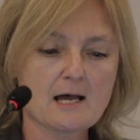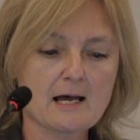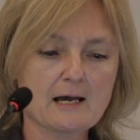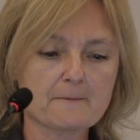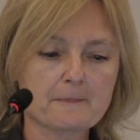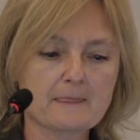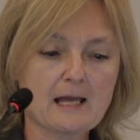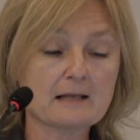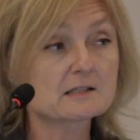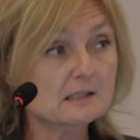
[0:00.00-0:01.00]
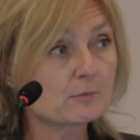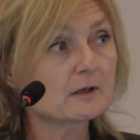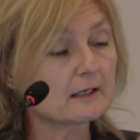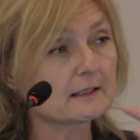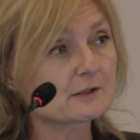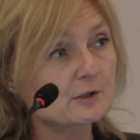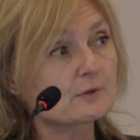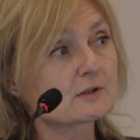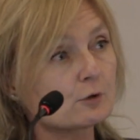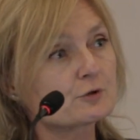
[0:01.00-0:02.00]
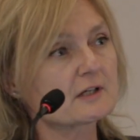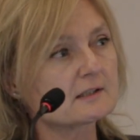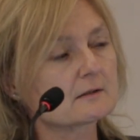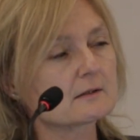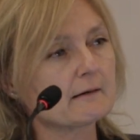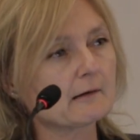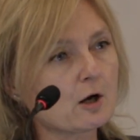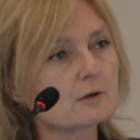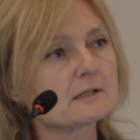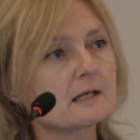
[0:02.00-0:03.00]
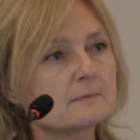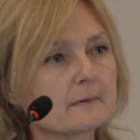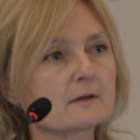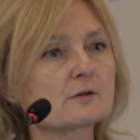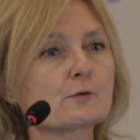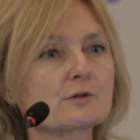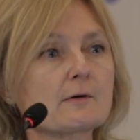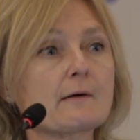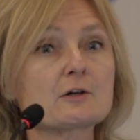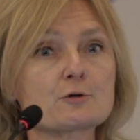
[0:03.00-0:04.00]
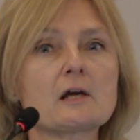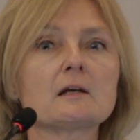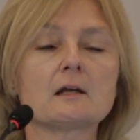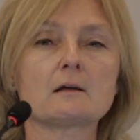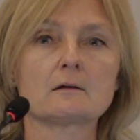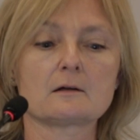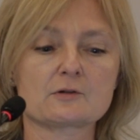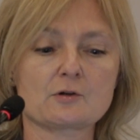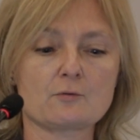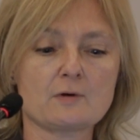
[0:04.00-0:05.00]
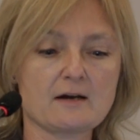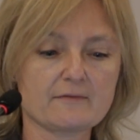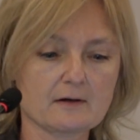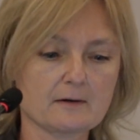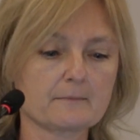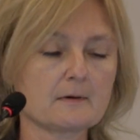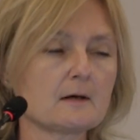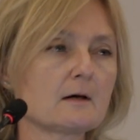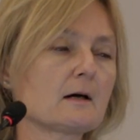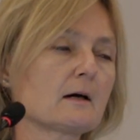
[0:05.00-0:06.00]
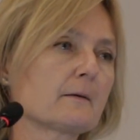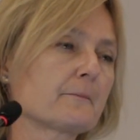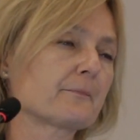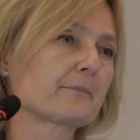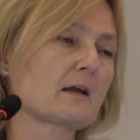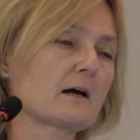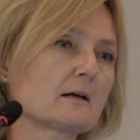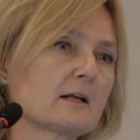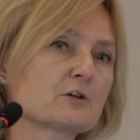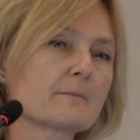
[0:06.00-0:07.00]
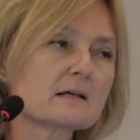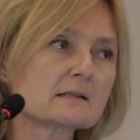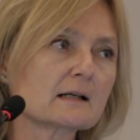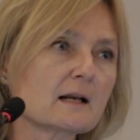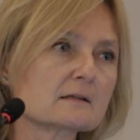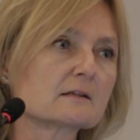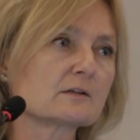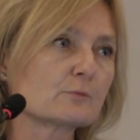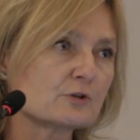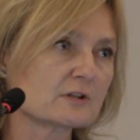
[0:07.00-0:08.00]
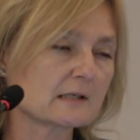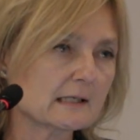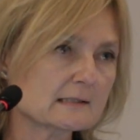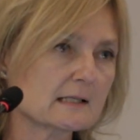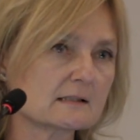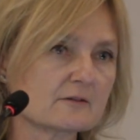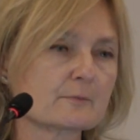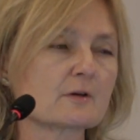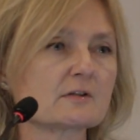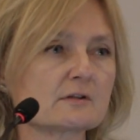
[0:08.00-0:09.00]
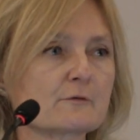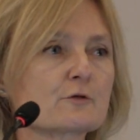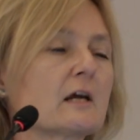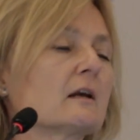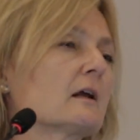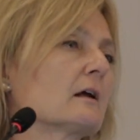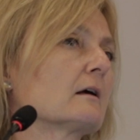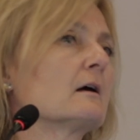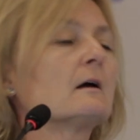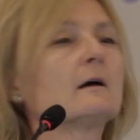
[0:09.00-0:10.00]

And similarly, so it's not just our content, but it's also our training. So we have a Nature Masterclasses, which is an extensive process of training